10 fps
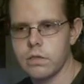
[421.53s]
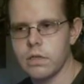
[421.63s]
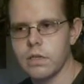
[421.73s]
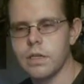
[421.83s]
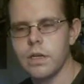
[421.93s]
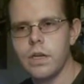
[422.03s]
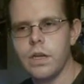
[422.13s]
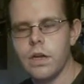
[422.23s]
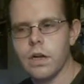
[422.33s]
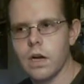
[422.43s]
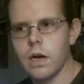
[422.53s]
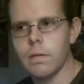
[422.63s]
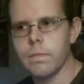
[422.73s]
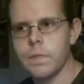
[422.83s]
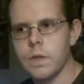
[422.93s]
CD.
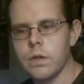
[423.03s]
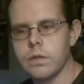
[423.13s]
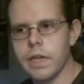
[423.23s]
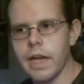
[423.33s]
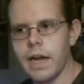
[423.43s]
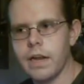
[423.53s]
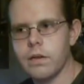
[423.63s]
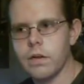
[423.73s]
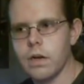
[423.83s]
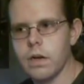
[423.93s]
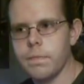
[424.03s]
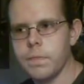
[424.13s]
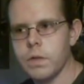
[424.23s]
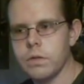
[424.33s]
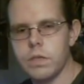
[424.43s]
Um, they had
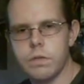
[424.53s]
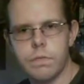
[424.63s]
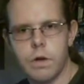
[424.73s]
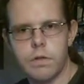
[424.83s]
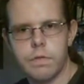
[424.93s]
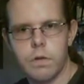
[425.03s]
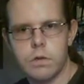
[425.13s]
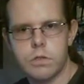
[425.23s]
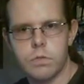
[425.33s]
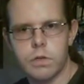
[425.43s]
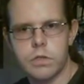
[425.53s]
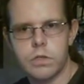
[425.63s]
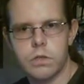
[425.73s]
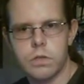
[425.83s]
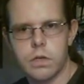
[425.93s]
the very first
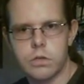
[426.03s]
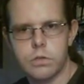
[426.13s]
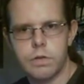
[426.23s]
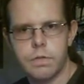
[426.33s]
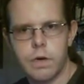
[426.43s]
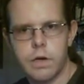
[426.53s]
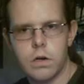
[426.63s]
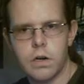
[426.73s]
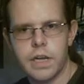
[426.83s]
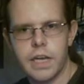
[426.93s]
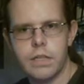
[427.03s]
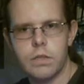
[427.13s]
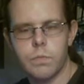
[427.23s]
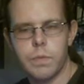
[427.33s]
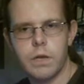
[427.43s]
original Street Fighter arcade,
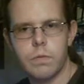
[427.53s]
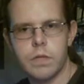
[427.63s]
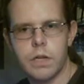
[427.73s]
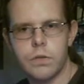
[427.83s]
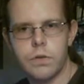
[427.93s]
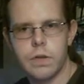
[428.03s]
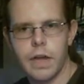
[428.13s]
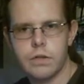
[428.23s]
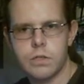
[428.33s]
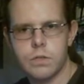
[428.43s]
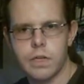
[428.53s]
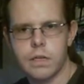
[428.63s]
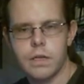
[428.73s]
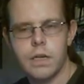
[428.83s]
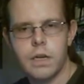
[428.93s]
the big one that you could actually like
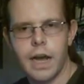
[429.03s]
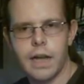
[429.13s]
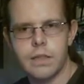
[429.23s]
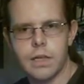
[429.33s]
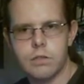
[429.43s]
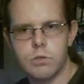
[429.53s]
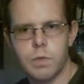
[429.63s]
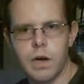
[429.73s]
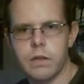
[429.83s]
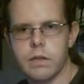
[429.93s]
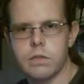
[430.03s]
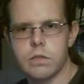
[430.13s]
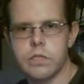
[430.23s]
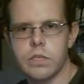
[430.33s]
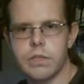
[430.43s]
had that spot like to
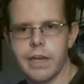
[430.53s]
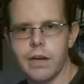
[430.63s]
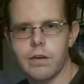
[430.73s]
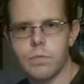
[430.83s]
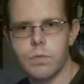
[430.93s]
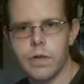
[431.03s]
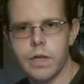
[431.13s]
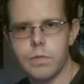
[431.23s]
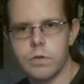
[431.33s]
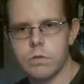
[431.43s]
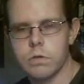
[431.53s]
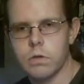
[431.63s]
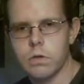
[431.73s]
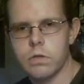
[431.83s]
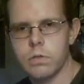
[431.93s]
sit down and play, which was
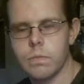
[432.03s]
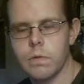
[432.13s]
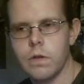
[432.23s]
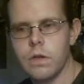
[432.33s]
awesome.